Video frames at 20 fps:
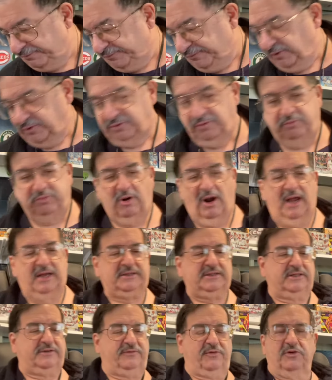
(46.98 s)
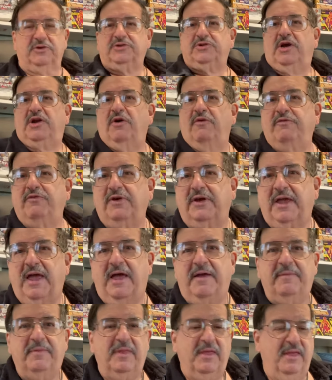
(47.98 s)
we'll do prizes first so I don't
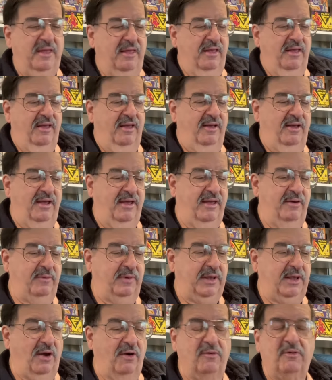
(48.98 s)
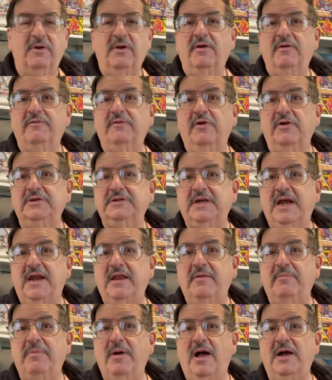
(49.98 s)
forget. All right. Here we go. First out of
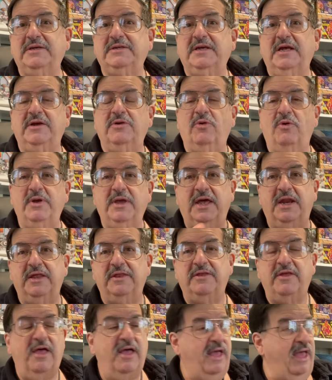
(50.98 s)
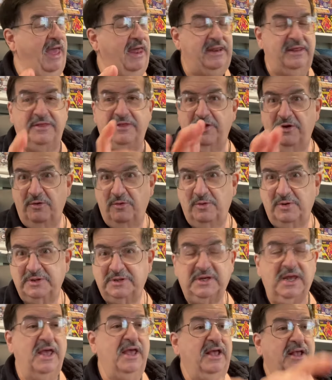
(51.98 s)
the box thing. And all you had to do
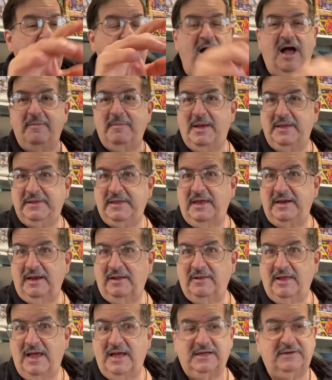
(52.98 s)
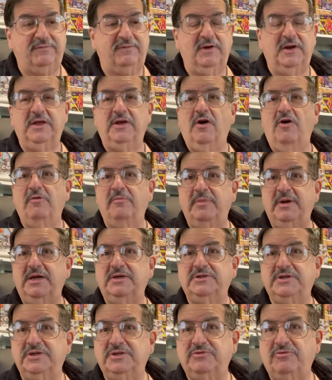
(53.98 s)
was comment on the last video and be a
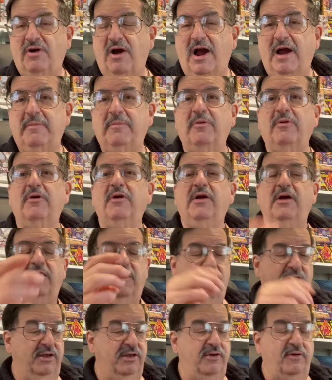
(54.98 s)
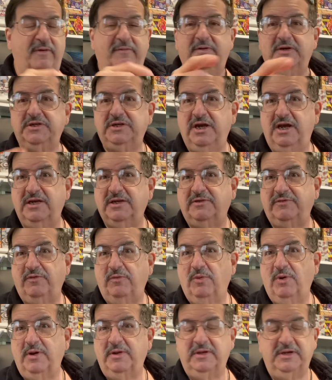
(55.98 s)
subscriber, and you have a chance for
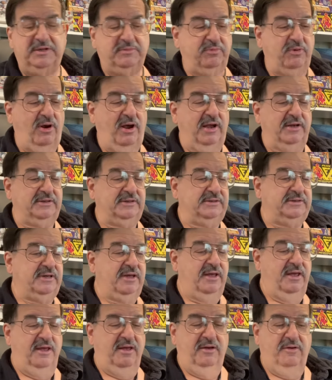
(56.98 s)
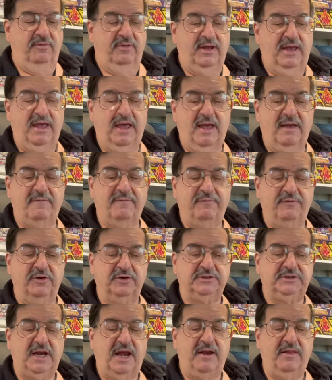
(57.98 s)
one of these prizes. We have
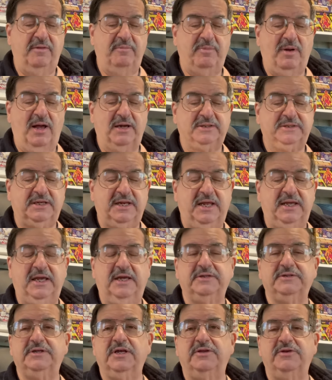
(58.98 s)
first out of the box today gets the